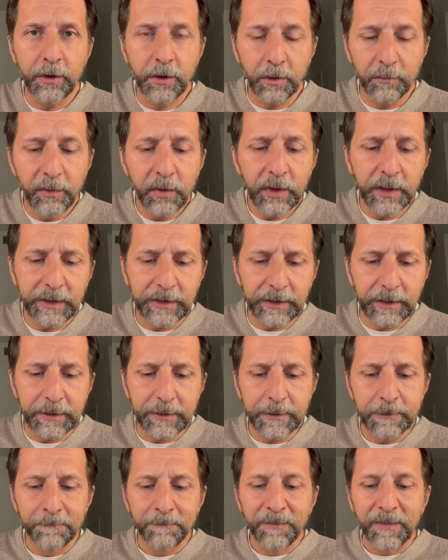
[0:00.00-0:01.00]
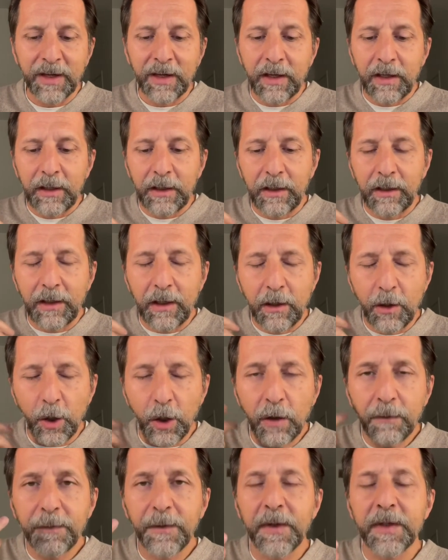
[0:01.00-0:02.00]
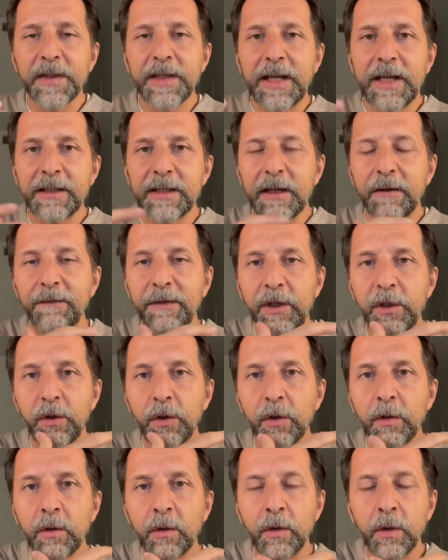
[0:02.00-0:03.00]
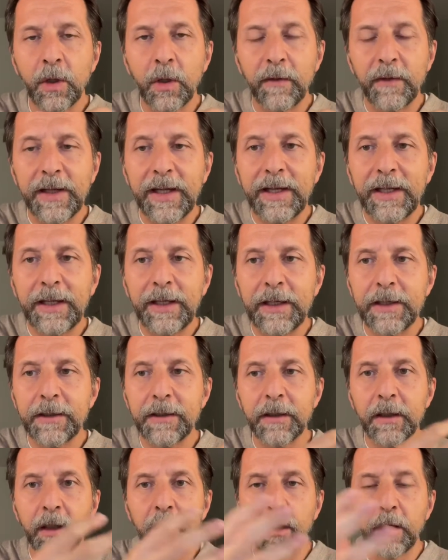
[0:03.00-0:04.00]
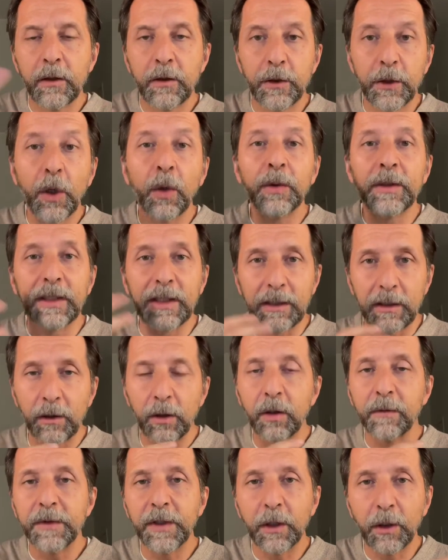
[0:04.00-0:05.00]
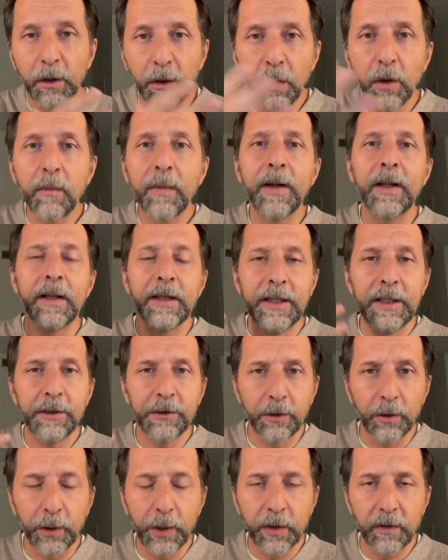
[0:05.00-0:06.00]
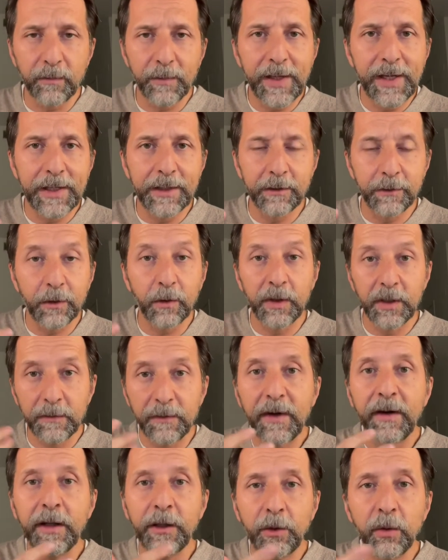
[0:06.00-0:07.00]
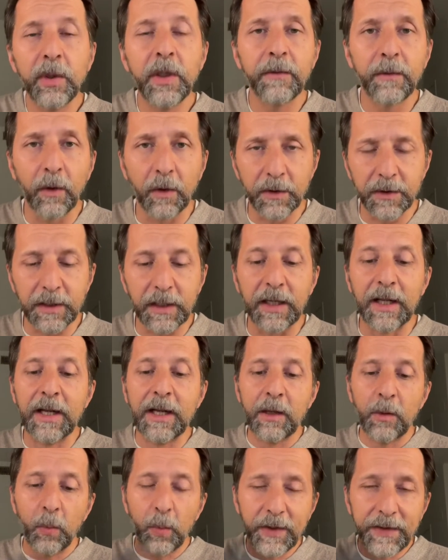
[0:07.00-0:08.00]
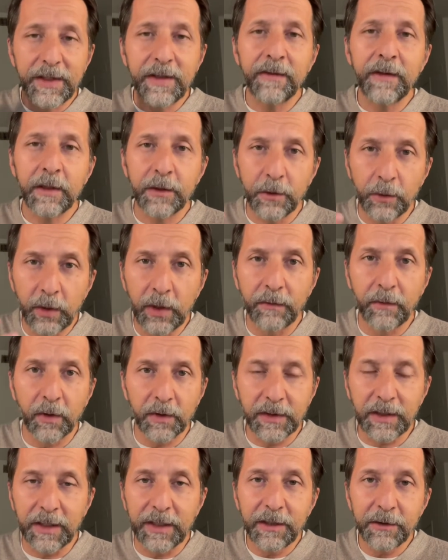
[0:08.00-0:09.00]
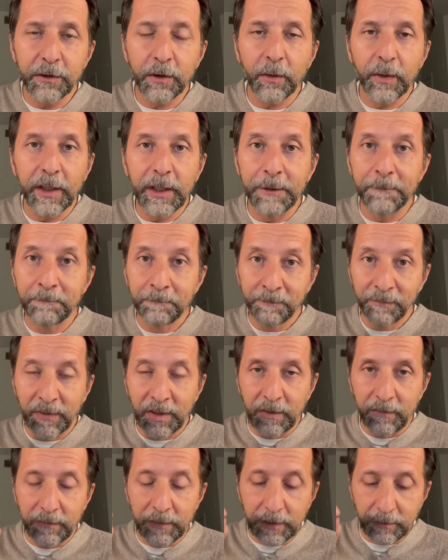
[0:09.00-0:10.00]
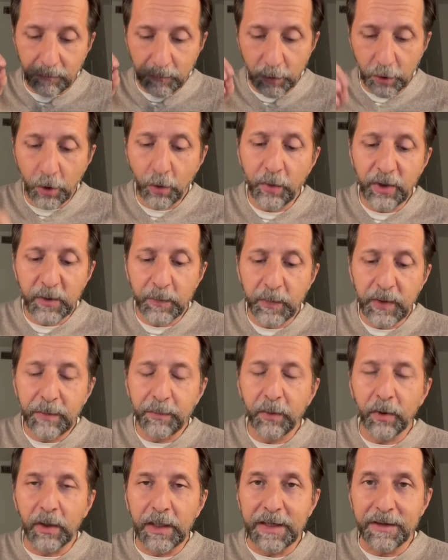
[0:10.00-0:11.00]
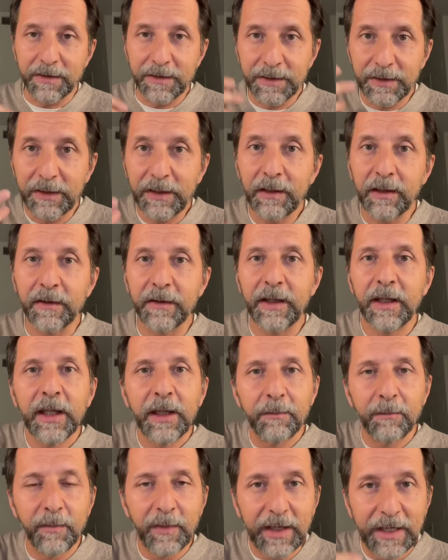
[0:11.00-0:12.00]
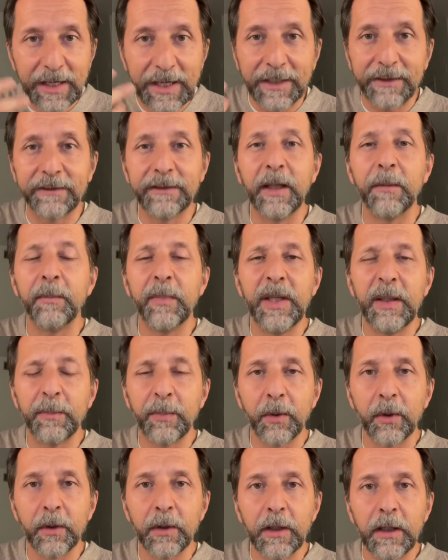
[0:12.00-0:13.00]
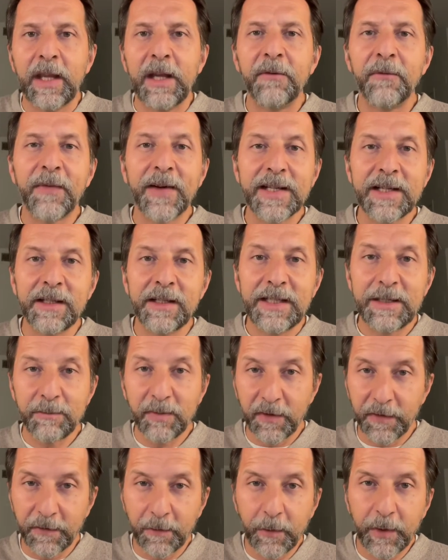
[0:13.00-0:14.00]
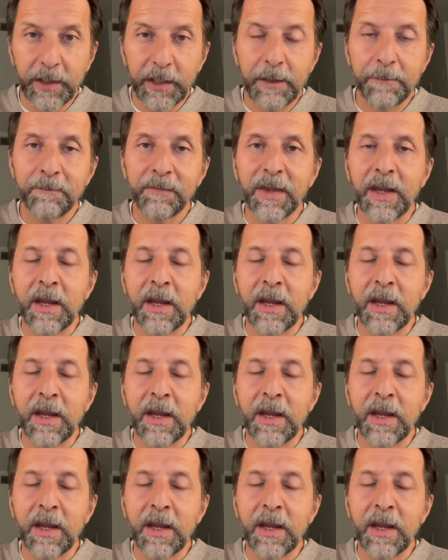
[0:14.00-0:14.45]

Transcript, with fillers: communities, offers us a vision that is total of the global history of man. So it's very universal. Within this universal history, the Jewish people are still the elected people. And finally, number three,